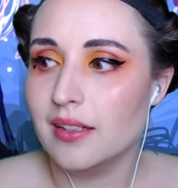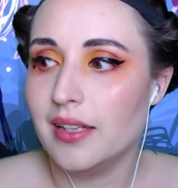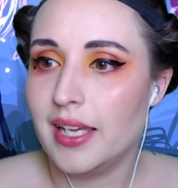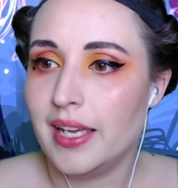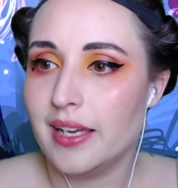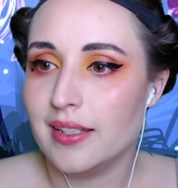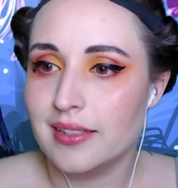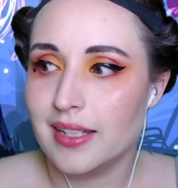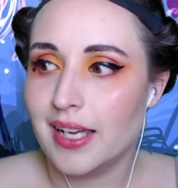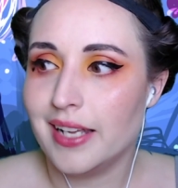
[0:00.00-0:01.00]
And
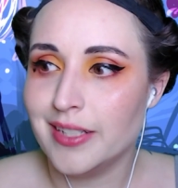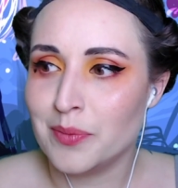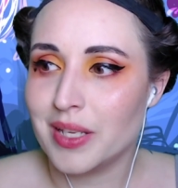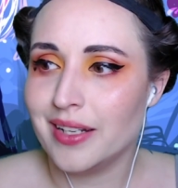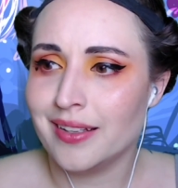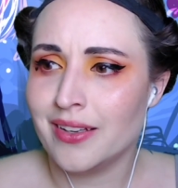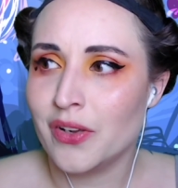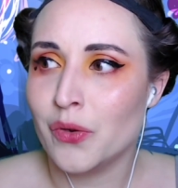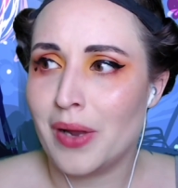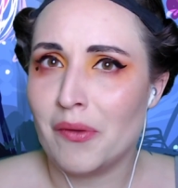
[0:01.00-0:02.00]
I ended up getting
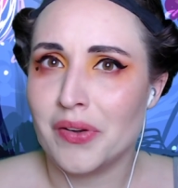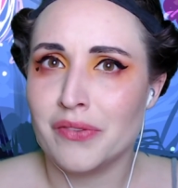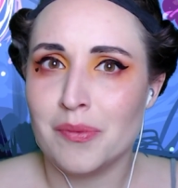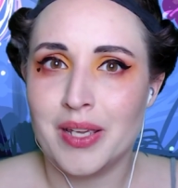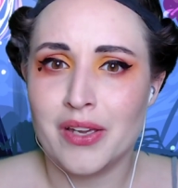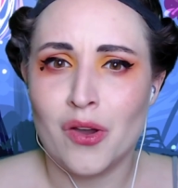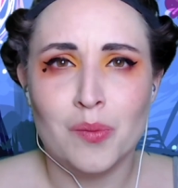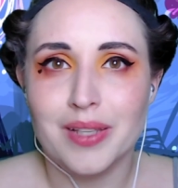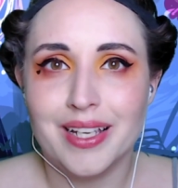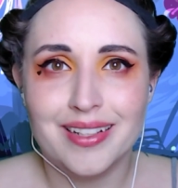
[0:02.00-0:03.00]
grounded for being home
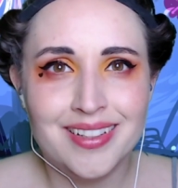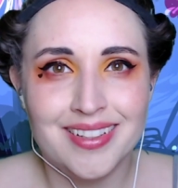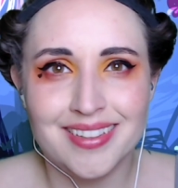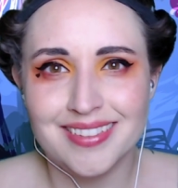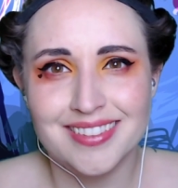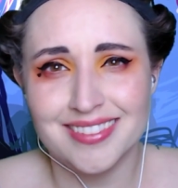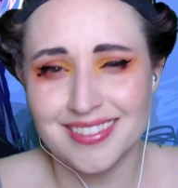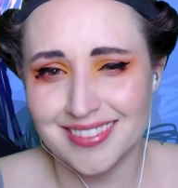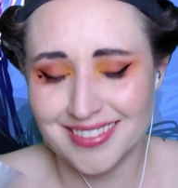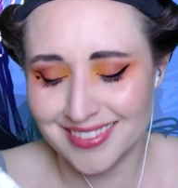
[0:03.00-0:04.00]
late.
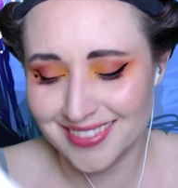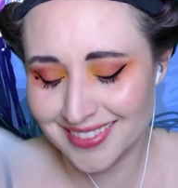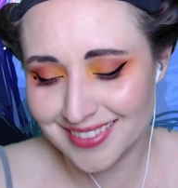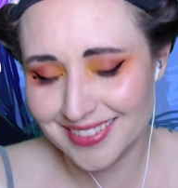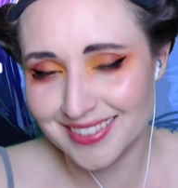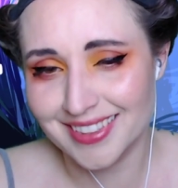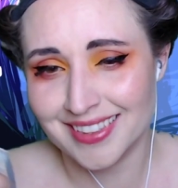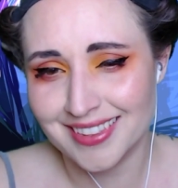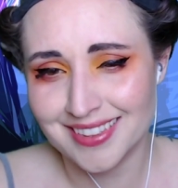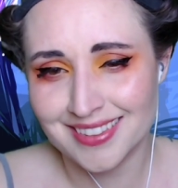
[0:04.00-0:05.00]

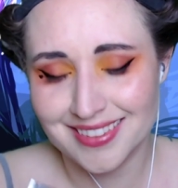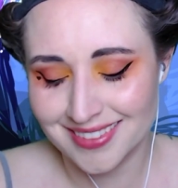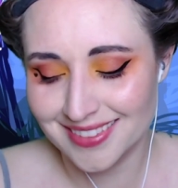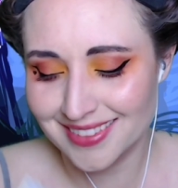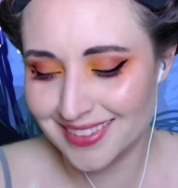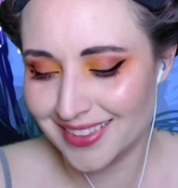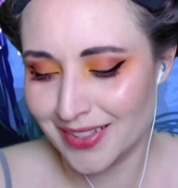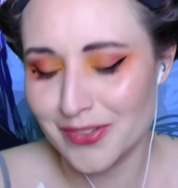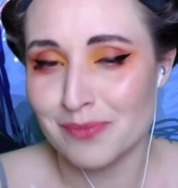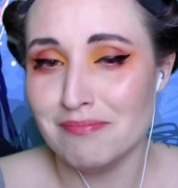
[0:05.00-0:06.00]
Like, it
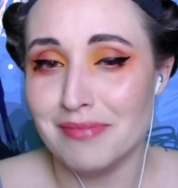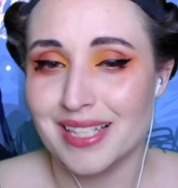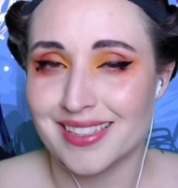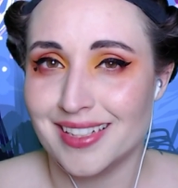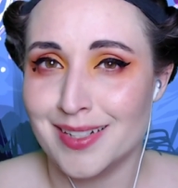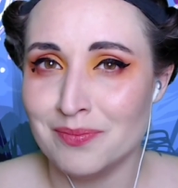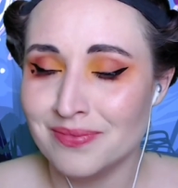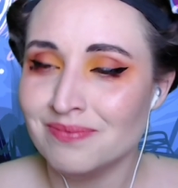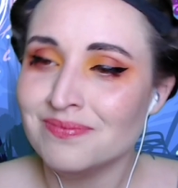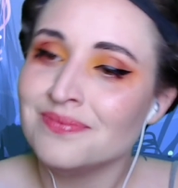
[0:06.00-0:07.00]
was messed up.
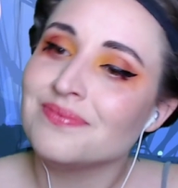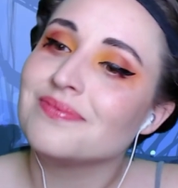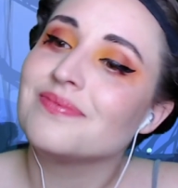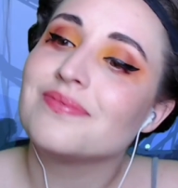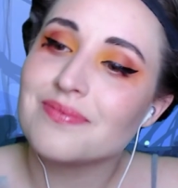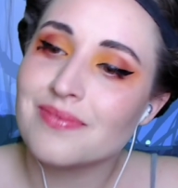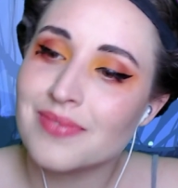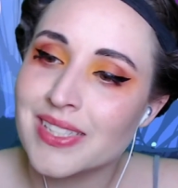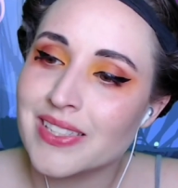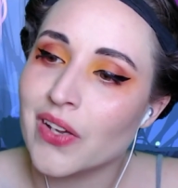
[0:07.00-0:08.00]

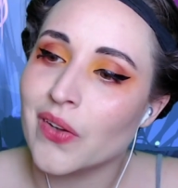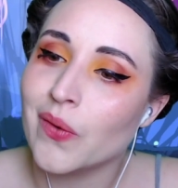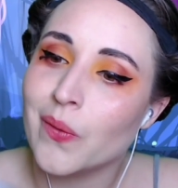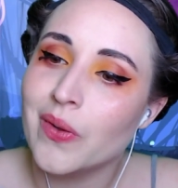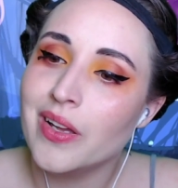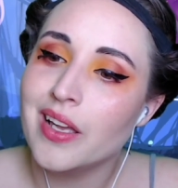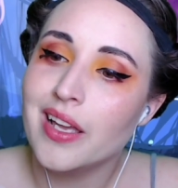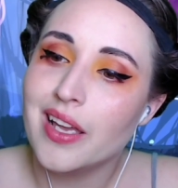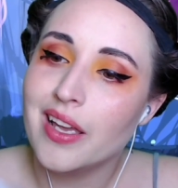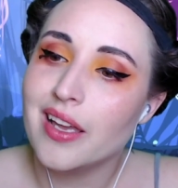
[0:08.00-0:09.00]
So
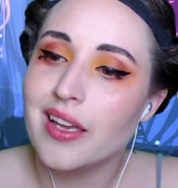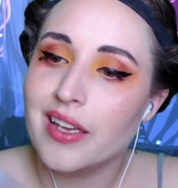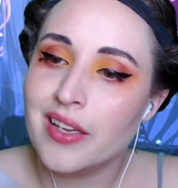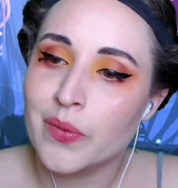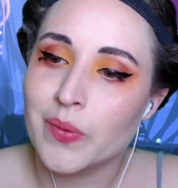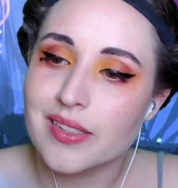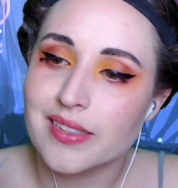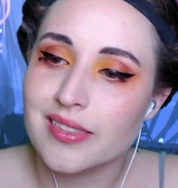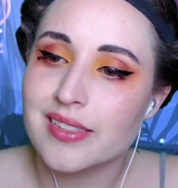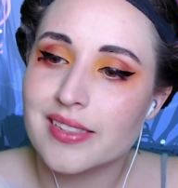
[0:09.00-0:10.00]
it
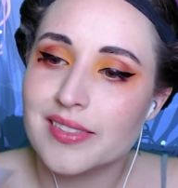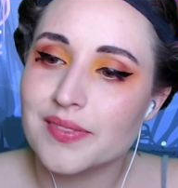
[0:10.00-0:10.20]
was